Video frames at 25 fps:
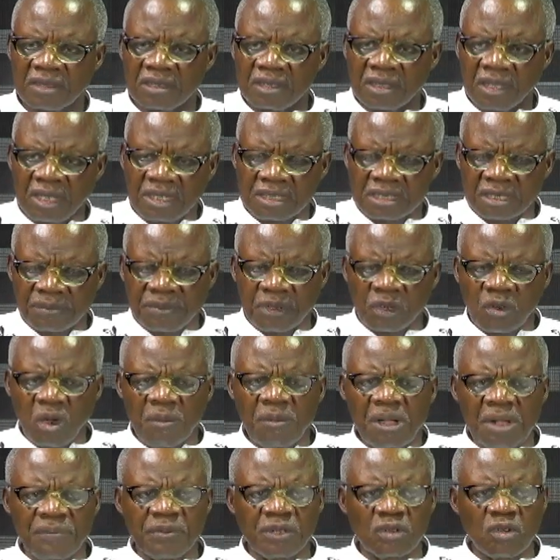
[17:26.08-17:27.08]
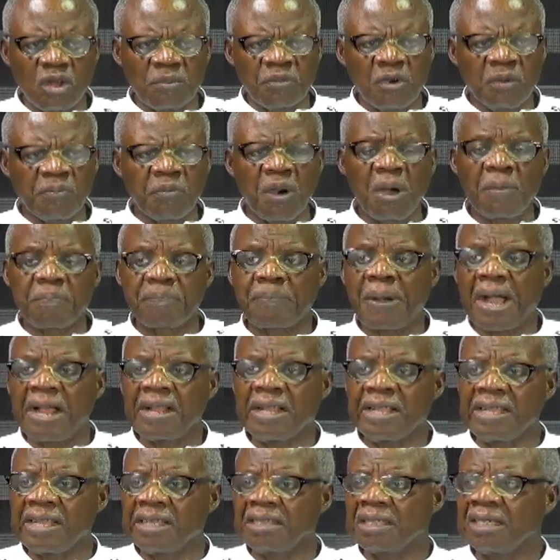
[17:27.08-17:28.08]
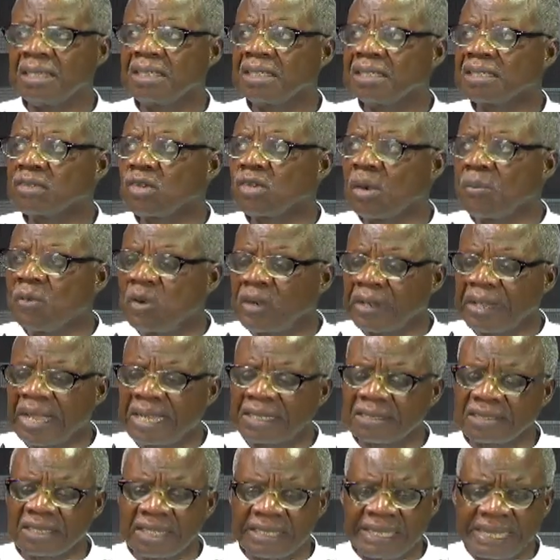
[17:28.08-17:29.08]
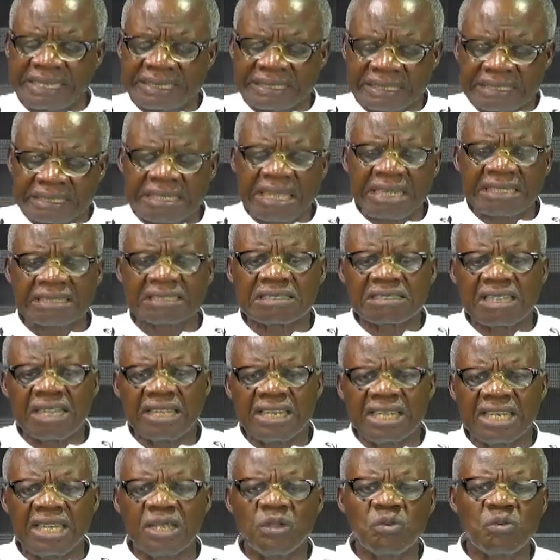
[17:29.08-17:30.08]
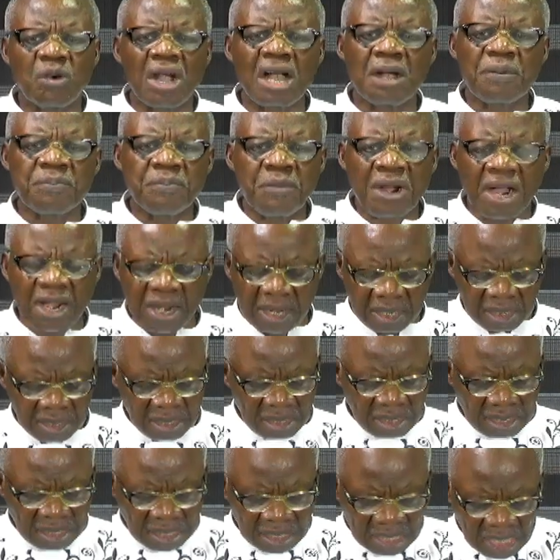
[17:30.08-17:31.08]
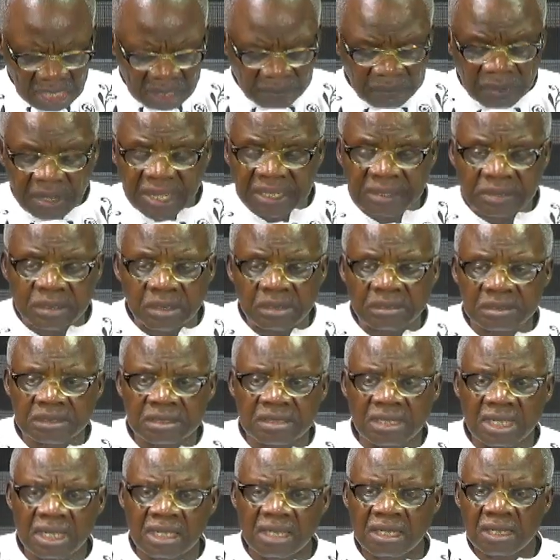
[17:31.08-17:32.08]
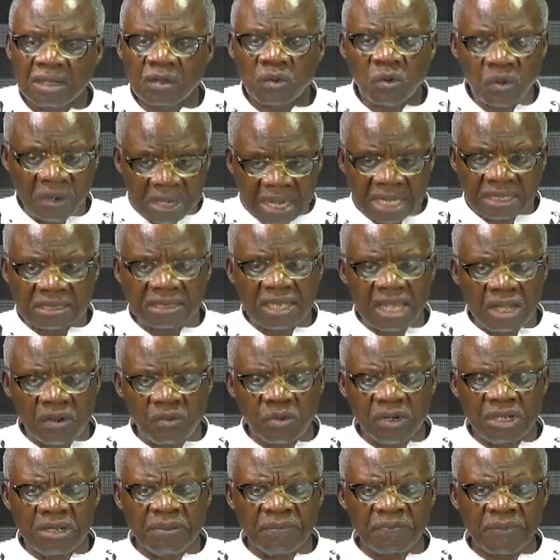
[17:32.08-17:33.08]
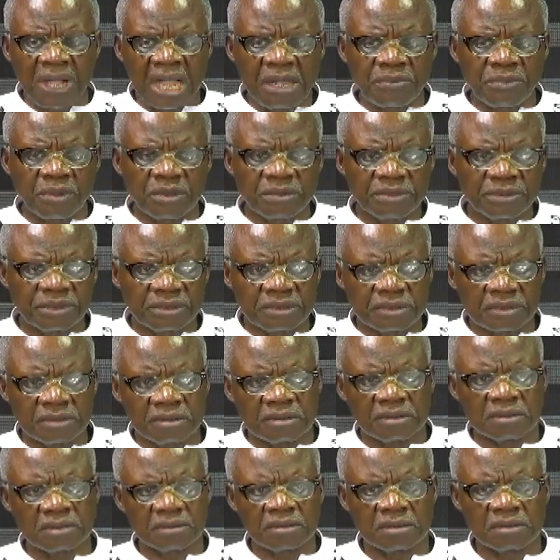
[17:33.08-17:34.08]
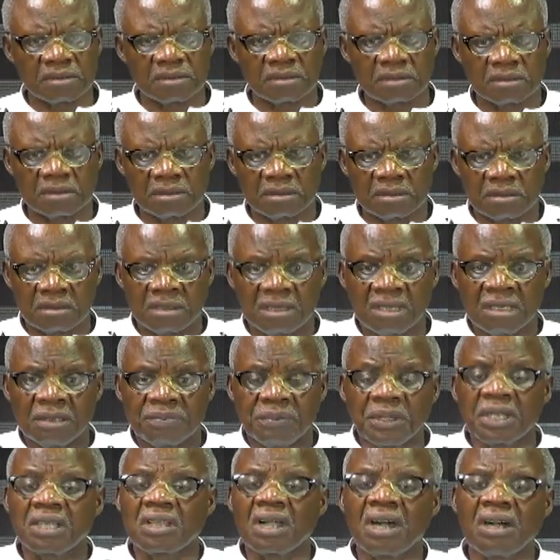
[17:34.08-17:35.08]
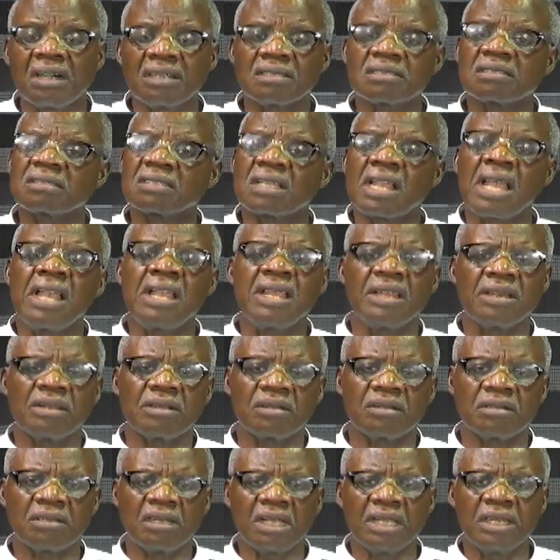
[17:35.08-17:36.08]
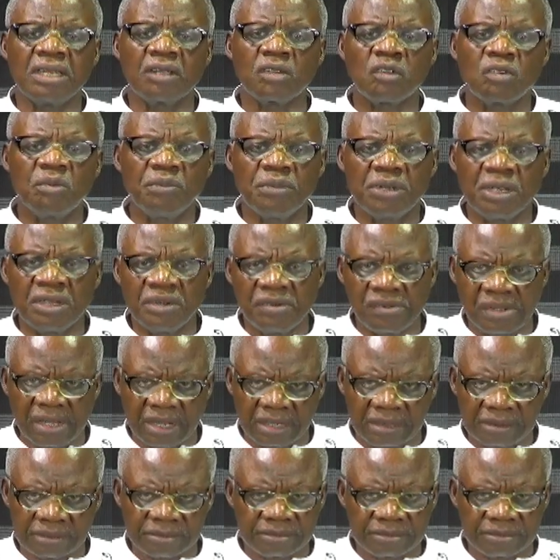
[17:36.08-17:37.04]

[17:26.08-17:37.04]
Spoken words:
enti me ko ba bi no mo bom pa ye no mo ka se ye hia se niwa ma ya no me ka kire on se wo ka sa wo ni bible mu because Cain and the kumini nua